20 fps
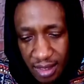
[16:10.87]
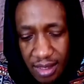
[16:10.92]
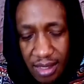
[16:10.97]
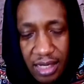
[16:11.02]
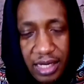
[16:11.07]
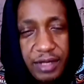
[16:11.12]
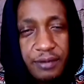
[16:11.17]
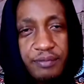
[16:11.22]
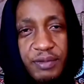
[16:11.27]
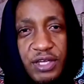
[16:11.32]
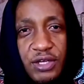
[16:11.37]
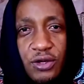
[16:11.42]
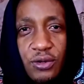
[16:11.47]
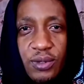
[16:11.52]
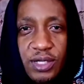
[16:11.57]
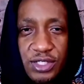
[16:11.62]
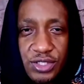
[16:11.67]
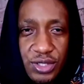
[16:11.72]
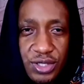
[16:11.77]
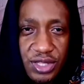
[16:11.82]
Let me know
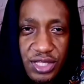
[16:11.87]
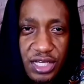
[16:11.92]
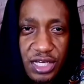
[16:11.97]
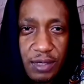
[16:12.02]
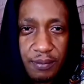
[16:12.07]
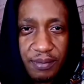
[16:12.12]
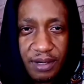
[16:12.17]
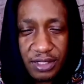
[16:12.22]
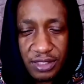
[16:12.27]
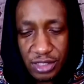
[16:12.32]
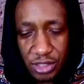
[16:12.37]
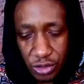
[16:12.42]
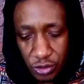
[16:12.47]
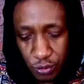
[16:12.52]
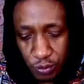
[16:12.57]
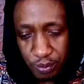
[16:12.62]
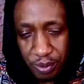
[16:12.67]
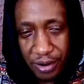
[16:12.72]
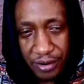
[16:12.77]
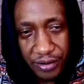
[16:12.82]
what you think about the
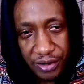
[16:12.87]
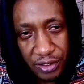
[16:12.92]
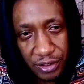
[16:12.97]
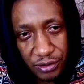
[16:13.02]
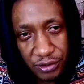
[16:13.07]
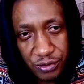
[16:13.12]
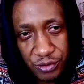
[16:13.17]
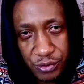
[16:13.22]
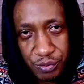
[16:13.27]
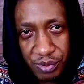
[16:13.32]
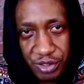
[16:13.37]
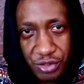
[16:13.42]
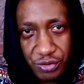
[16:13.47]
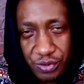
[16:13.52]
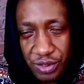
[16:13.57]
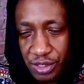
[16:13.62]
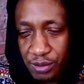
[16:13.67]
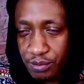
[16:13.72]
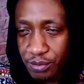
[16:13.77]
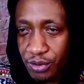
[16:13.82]
two parallels
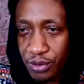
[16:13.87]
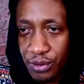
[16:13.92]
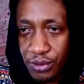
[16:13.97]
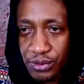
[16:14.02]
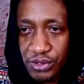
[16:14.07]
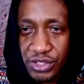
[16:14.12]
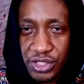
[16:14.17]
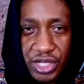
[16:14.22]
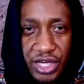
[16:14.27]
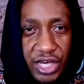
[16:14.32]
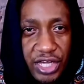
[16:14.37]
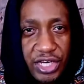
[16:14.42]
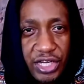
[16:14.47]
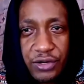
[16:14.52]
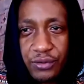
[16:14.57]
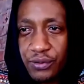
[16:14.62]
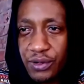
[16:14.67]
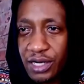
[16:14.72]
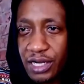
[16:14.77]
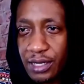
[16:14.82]
between Muhoozi
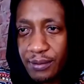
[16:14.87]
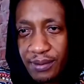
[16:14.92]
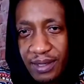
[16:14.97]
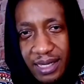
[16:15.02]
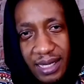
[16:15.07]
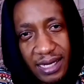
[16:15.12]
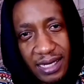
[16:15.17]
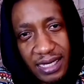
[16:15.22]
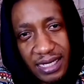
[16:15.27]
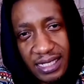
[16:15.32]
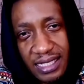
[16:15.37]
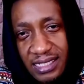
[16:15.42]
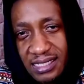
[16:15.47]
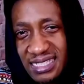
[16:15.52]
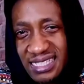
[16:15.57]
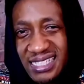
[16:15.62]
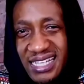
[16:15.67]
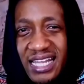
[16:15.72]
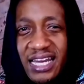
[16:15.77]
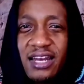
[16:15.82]
Kainerugaba and Lee
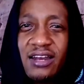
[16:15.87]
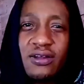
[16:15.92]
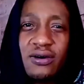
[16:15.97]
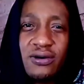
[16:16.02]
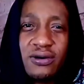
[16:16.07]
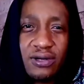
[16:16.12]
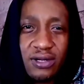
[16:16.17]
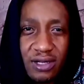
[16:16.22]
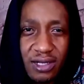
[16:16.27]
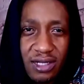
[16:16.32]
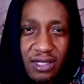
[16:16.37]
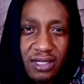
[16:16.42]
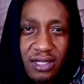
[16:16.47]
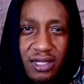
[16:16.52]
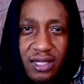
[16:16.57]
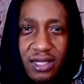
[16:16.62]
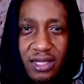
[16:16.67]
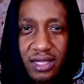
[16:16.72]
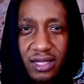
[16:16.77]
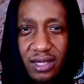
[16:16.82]
Hsien Loong,
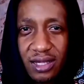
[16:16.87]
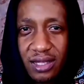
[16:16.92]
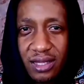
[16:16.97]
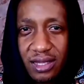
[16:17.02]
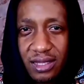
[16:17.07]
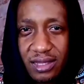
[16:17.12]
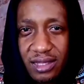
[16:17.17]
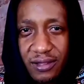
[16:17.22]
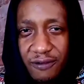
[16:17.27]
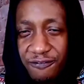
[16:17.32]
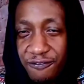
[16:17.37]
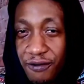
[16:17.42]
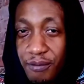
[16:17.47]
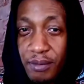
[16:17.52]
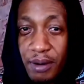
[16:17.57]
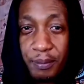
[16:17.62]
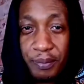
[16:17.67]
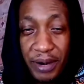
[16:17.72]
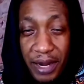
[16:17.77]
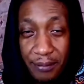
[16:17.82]
the
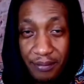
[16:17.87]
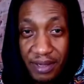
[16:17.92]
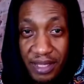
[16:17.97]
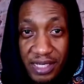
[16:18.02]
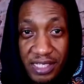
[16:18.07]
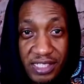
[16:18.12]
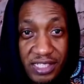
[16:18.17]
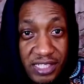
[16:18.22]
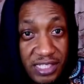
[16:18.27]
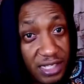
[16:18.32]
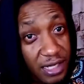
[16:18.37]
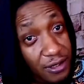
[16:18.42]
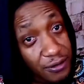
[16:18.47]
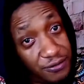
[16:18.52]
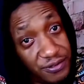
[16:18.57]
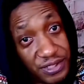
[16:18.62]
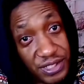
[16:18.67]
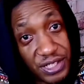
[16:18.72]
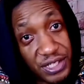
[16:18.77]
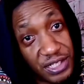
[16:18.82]
former Prime Minister
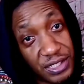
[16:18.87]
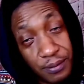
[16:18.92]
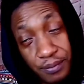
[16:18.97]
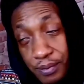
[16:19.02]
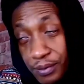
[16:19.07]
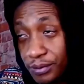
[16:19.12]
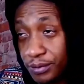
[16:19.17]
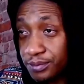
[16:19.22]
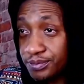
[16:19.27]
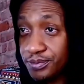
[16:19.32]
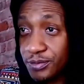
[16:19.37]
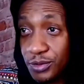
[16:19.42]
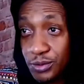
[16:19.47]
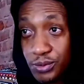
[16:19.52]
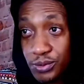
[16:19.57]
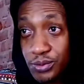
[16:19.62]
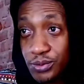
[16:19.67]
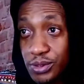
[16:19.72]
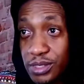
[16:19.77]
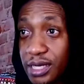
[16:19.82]
of Singapore,
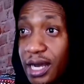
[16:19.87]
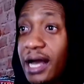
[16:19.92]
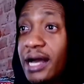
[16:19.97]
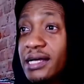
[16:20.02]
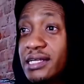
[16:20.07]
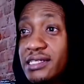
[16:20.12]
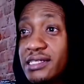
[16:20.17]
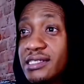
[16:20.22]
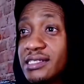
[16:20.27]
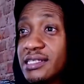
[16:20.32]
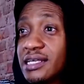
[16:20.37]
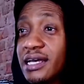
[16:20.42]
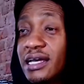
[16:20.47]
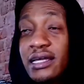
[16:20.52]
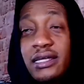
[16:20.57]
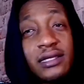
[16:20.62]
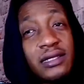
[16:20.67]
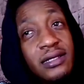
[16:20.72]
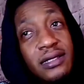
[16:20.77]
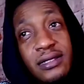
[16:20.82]
who was
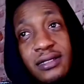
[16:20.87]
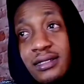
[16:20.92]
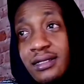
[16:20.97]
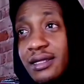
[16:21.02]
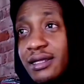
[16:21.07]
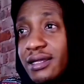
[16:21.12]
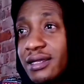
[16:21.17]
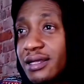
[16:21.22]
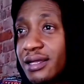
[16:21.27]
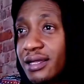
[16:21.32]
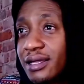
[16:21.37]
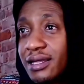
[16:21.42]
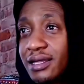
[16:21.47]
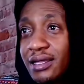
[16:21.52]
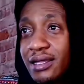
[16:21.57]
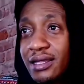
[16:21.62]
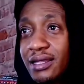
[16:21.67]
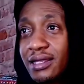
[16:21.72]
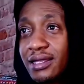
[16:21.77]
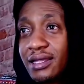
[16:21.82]

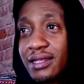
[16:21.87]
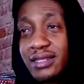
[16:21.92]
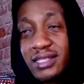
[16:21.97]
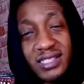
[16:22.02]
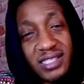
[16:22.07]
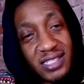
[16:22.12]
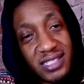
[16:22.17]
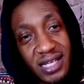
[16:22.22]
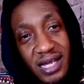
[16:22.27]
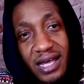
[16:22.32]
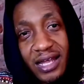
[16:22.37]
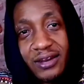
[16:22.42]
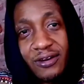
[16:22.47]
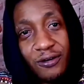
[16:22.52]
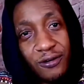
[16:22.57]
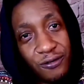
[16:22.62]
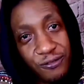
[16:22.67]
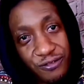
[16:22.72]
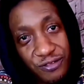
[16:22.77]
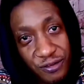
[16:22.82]
the son
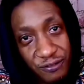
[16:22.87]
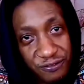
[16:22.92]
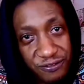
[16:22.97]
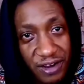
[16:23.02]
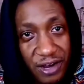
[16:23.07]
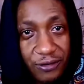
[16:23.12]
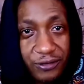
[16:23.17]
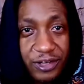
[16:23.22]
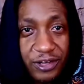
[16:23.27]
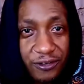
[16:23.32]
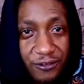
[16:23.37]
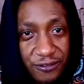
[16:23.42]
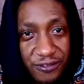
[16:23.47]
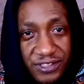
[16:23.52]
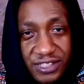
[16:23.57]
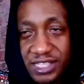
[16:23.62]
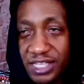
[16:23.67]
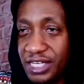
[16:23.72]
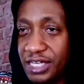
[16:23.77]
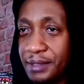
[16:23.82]
of the founder of
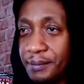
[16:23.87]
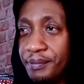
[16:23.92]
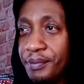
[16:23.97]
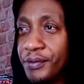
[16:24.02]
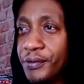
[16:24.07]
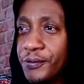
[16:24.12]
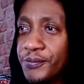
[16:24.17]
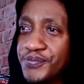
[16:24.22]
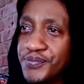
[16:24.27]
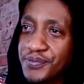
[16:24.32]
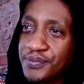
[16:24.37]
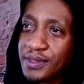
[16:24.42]
Singapore.